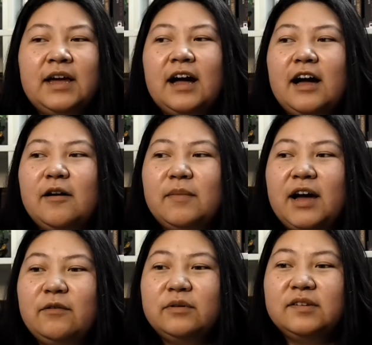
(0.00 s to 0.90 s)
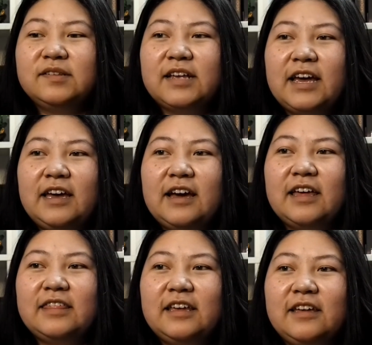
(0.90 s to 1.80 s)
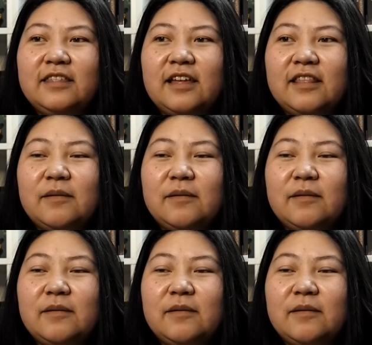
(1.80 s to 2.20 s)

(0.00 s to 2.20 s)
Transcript: I will say I think that